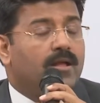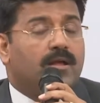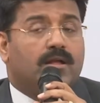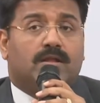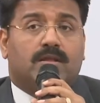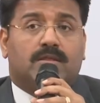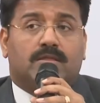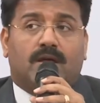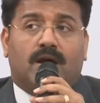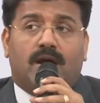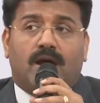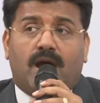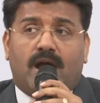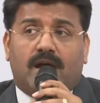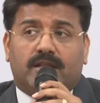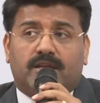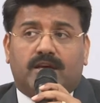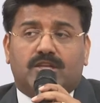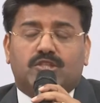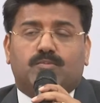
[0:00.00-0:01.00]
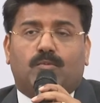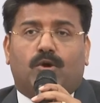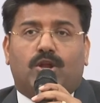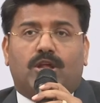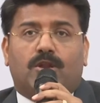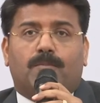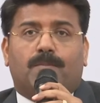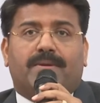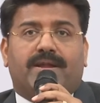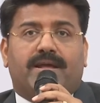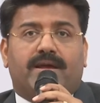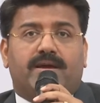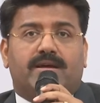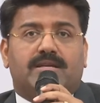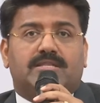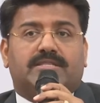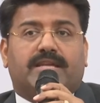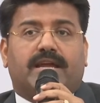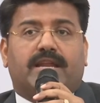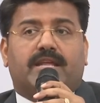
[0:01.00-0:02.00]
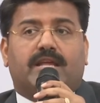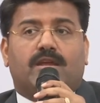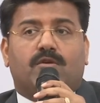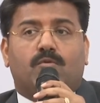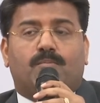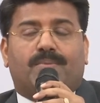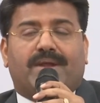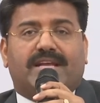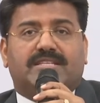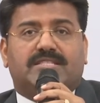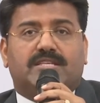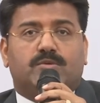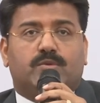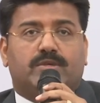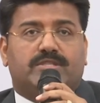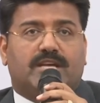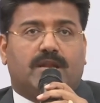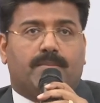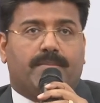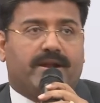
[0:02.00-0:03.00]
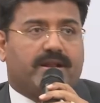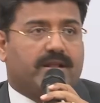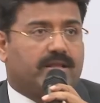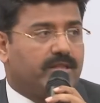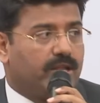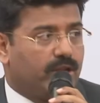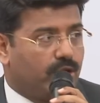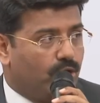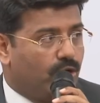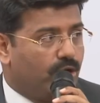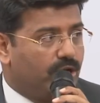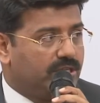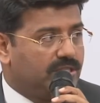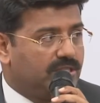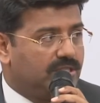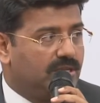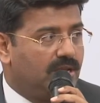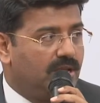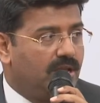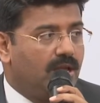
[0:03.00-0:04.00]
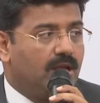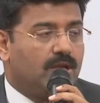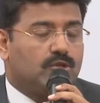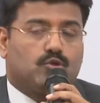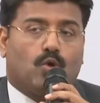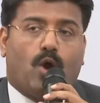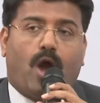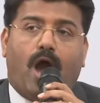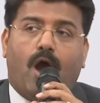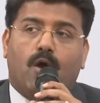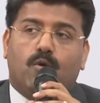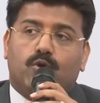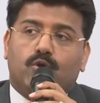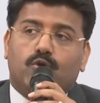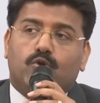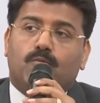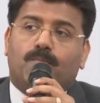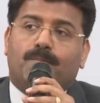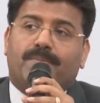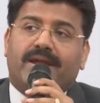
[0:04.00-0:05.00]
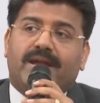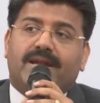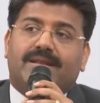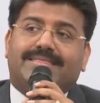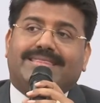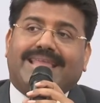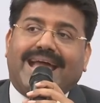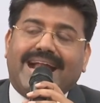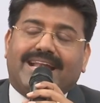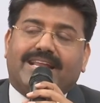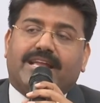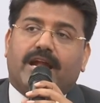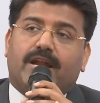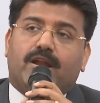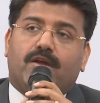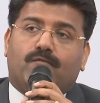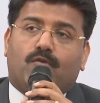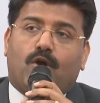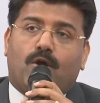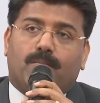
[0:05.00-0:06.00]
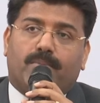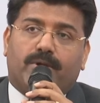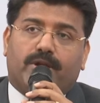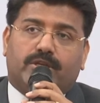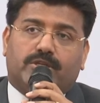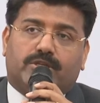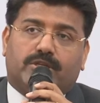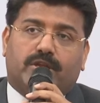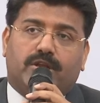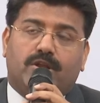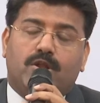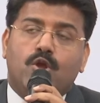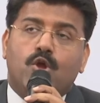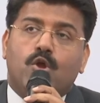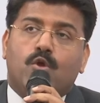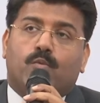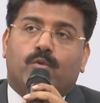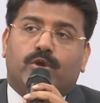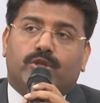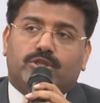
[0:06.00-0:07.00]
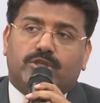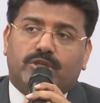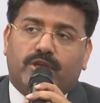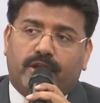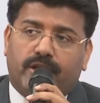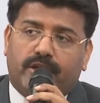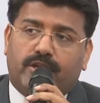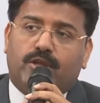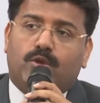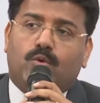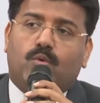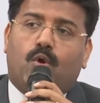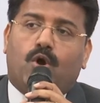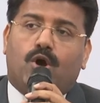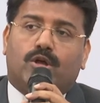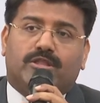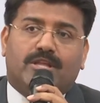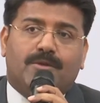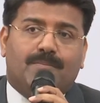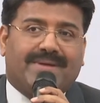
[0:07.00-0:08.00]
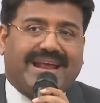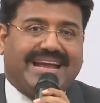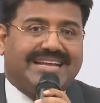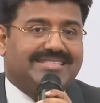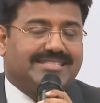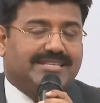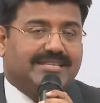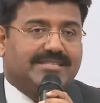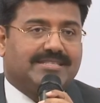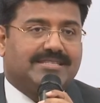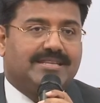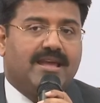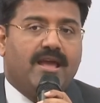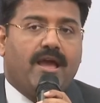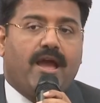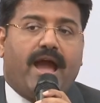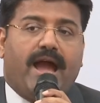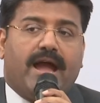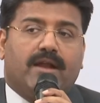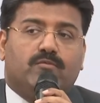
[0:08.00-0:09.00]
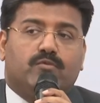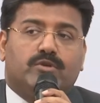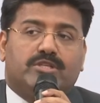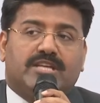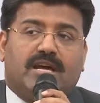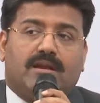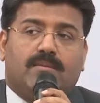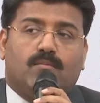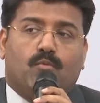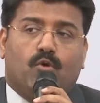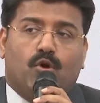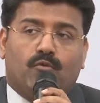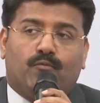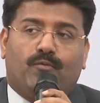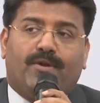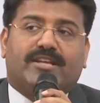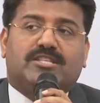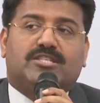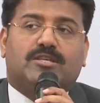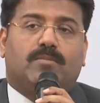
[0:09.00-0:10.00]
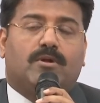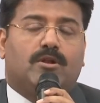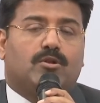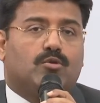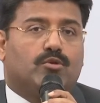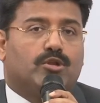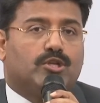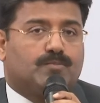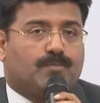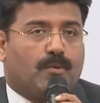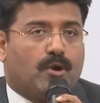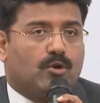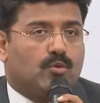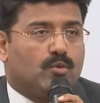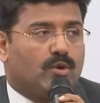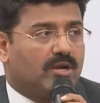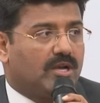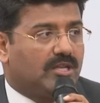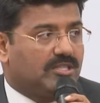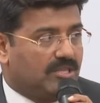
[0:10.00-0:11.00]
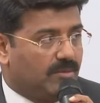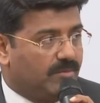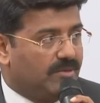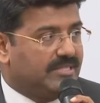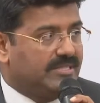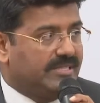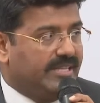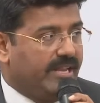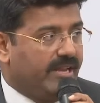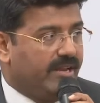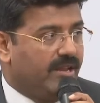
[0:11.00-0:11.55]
the other smaller players can give prices which are better than yours so how do you beat that kind of competition which hit you on the prices and which are more flexible to respond to a customer's need